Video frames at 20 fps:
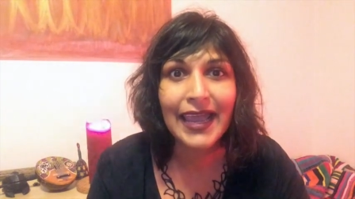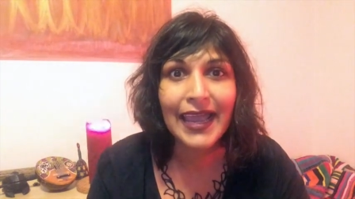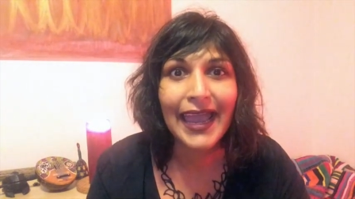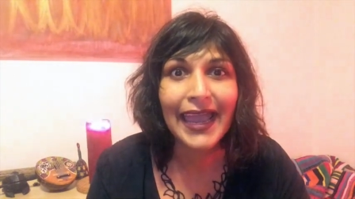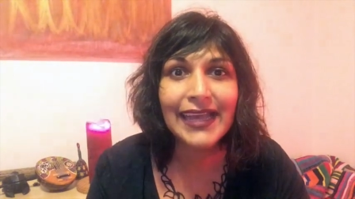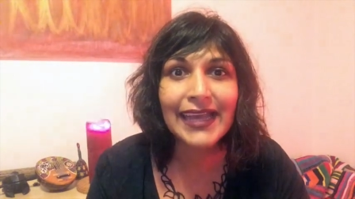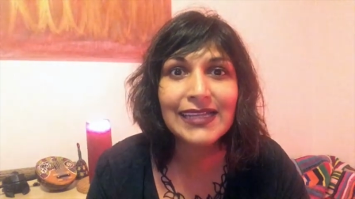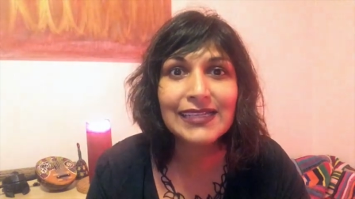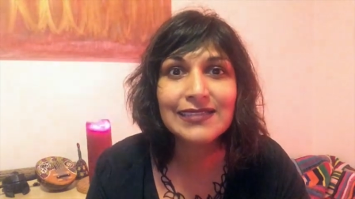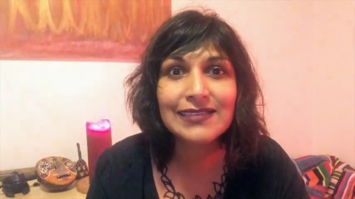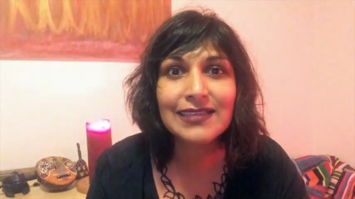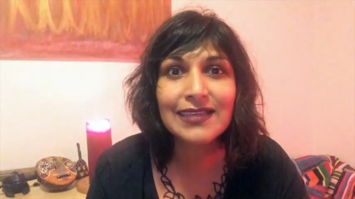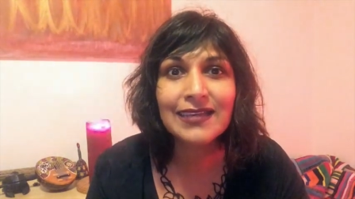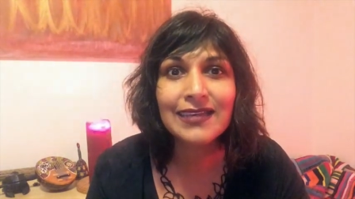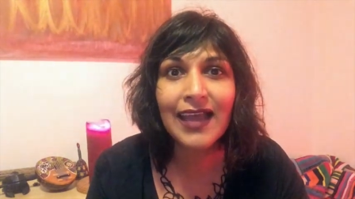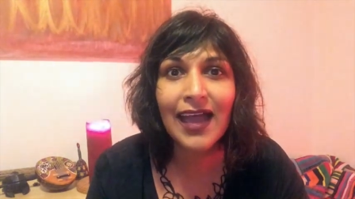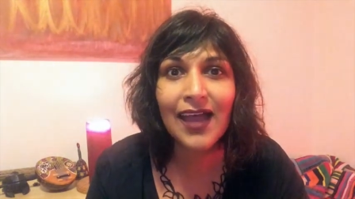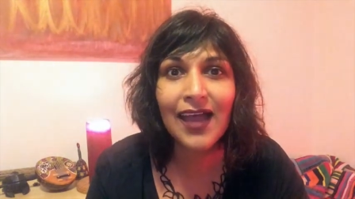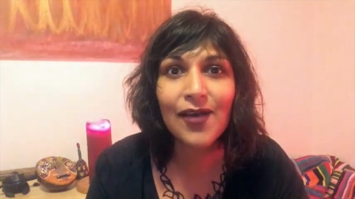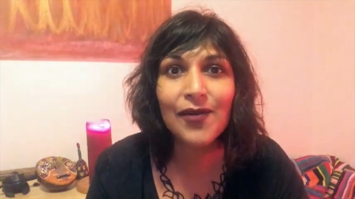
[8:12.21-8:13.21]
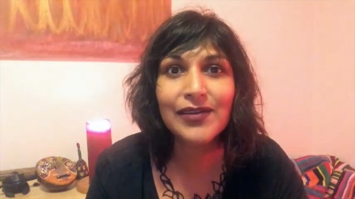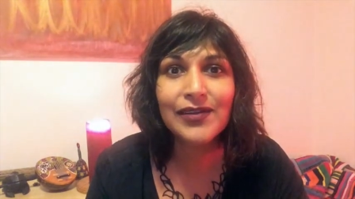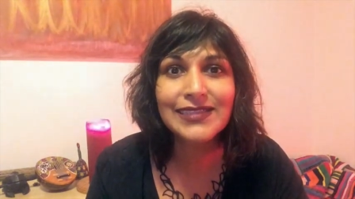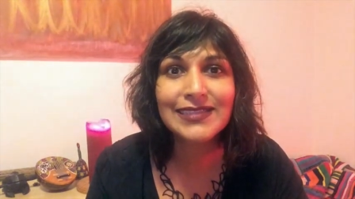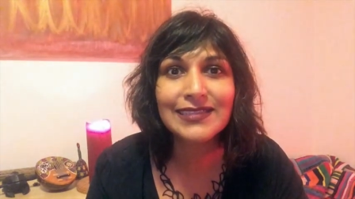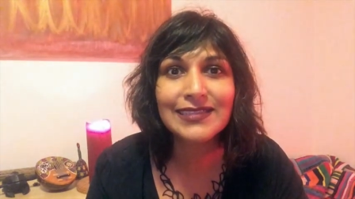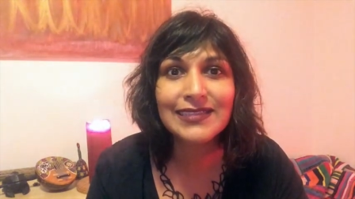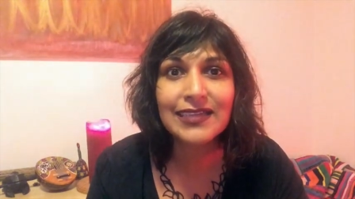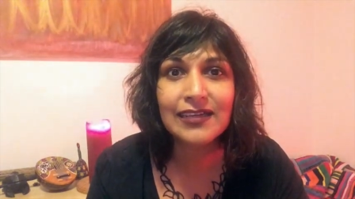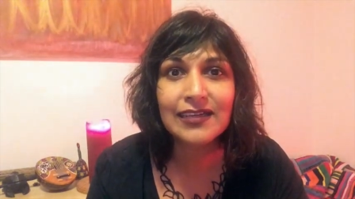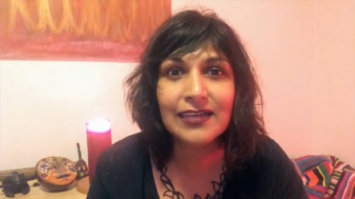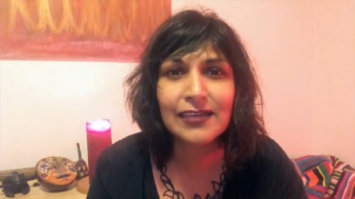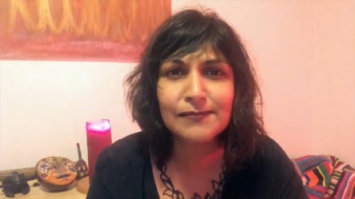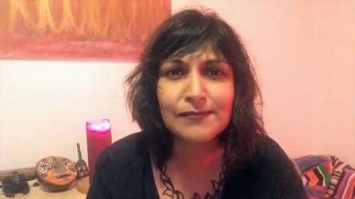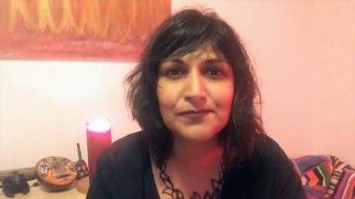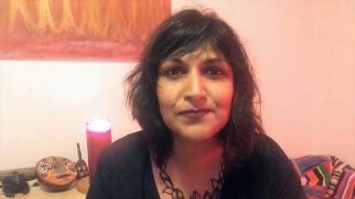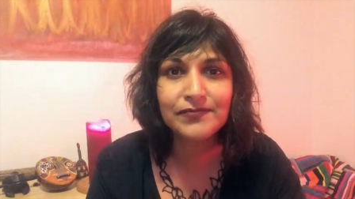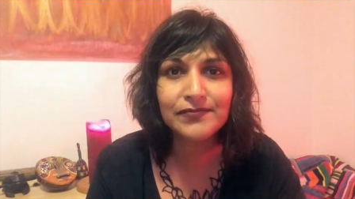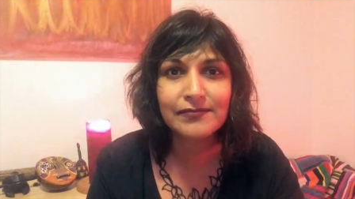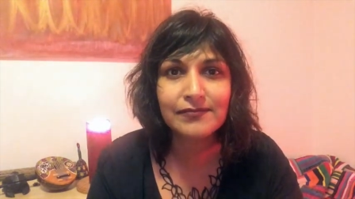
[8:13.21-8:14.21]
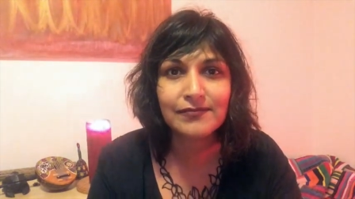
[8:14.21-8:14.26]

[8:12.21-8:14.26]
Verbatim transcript: And it's now is a time,